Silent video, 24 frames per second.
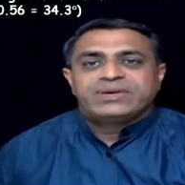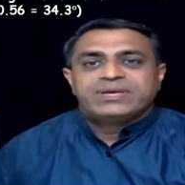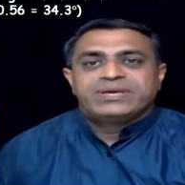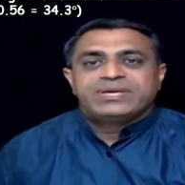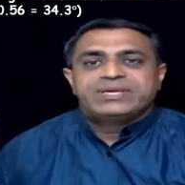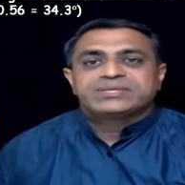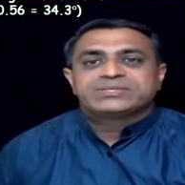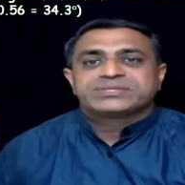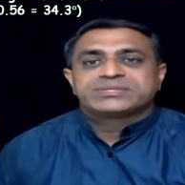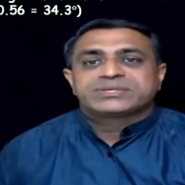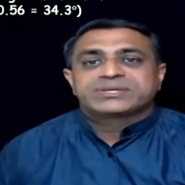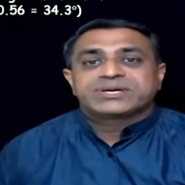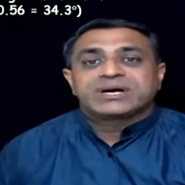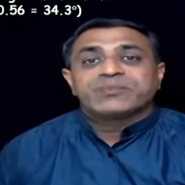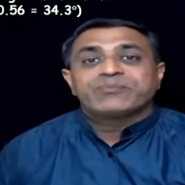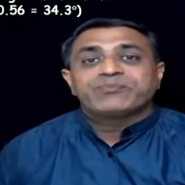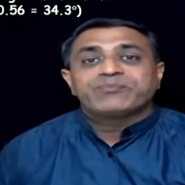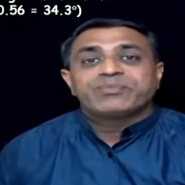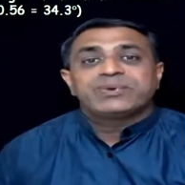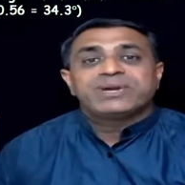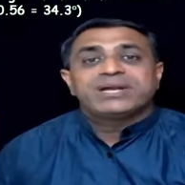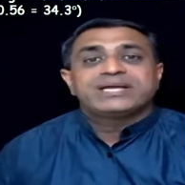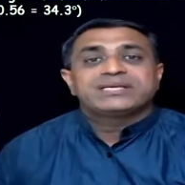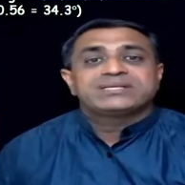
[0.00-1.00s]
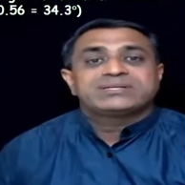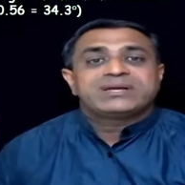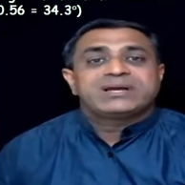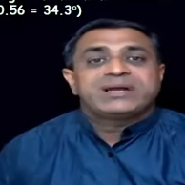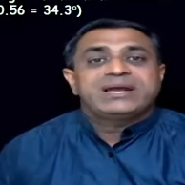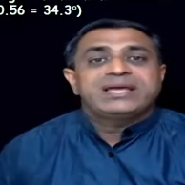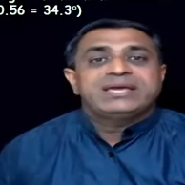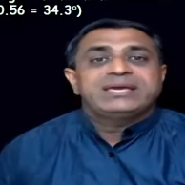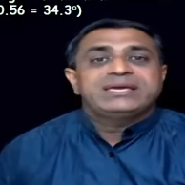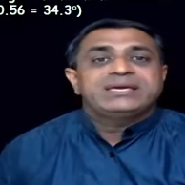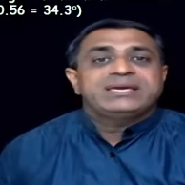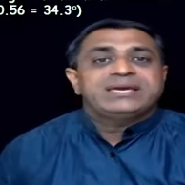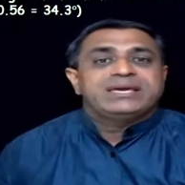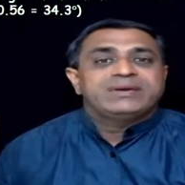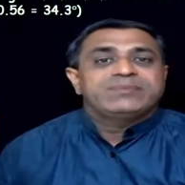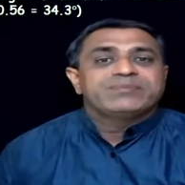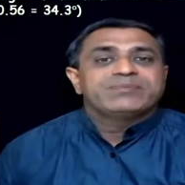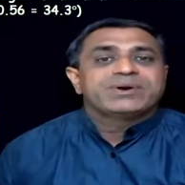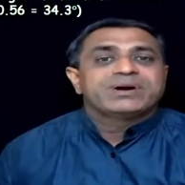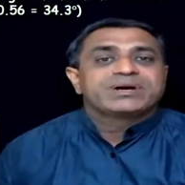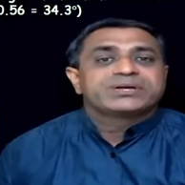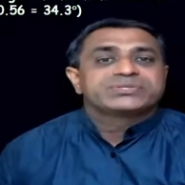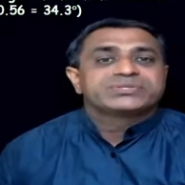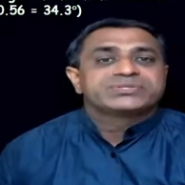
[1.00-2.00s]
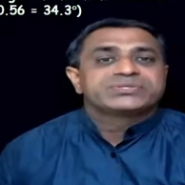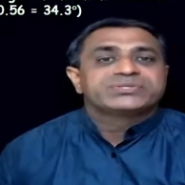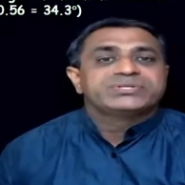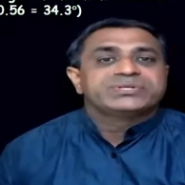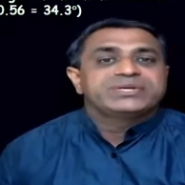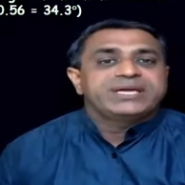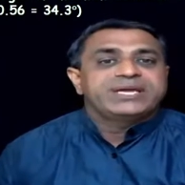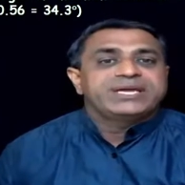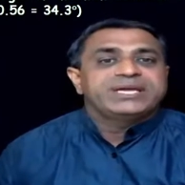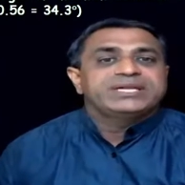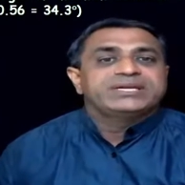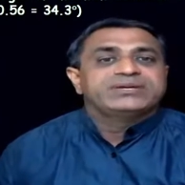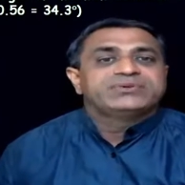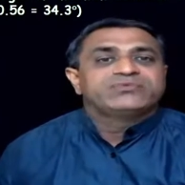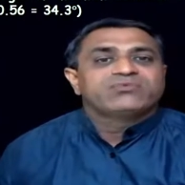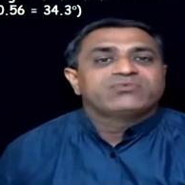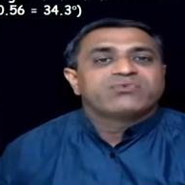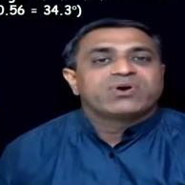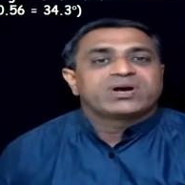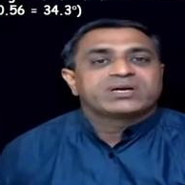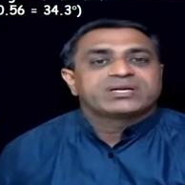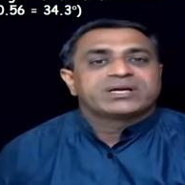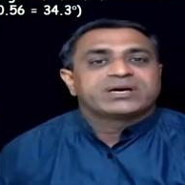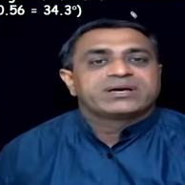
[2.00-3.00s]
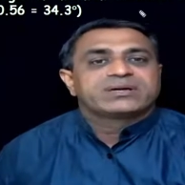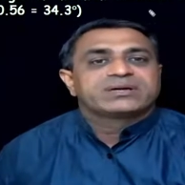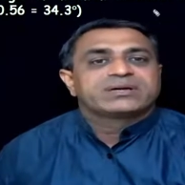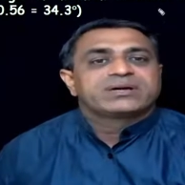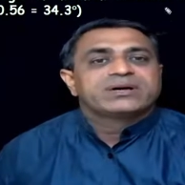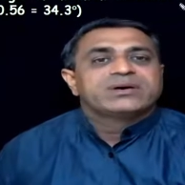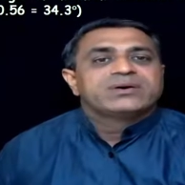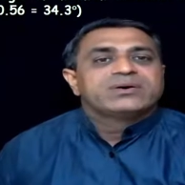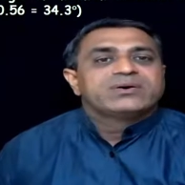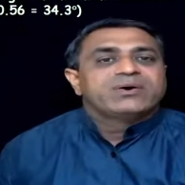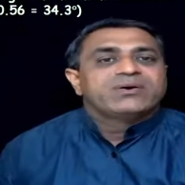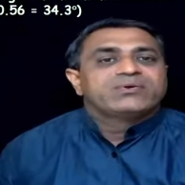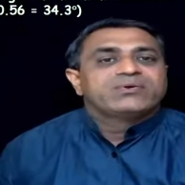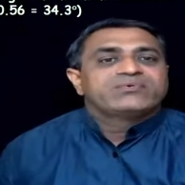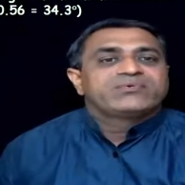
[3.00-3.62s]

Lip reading: is completely immersed in water of